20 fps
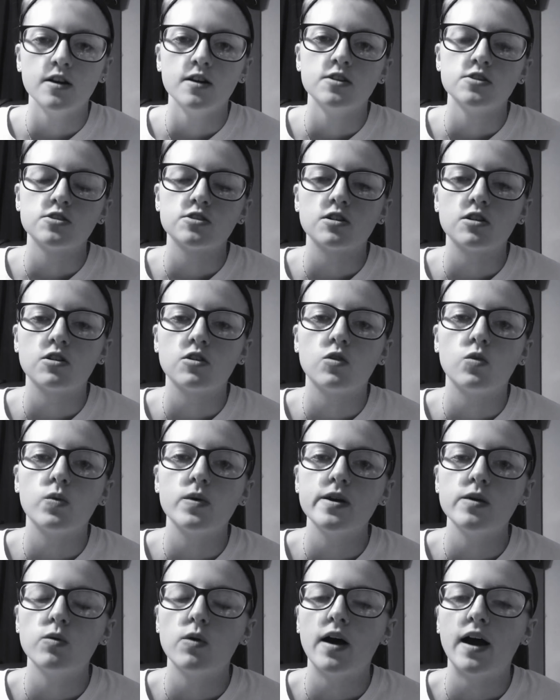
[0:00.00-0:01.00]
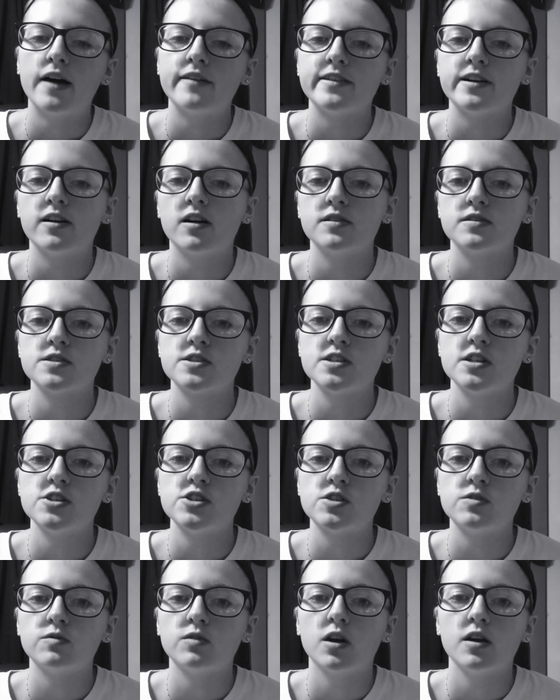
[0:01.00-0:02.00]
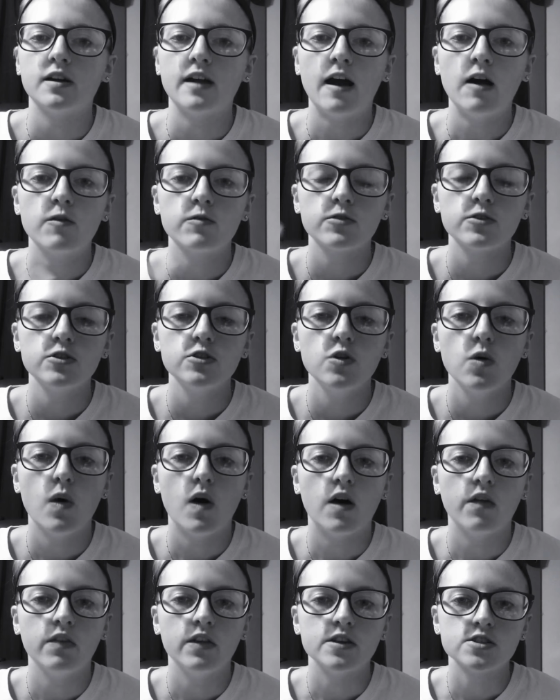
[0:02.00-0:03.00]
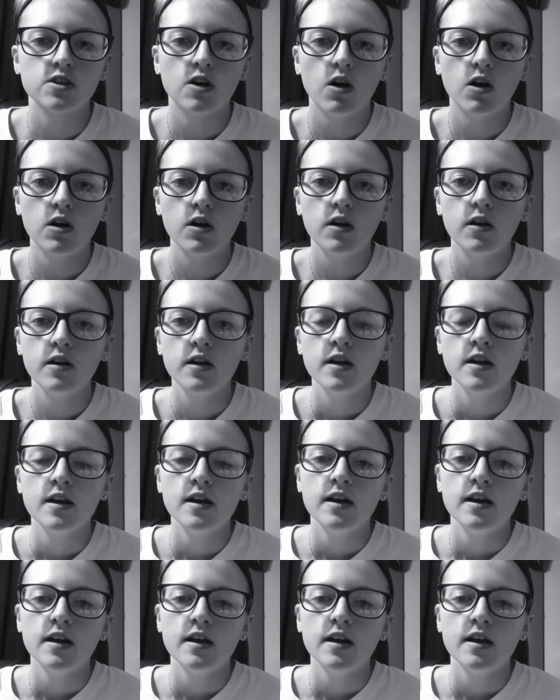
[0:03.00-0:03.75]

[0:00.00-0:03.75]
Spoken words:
So we will have a conversation written out for you on this card,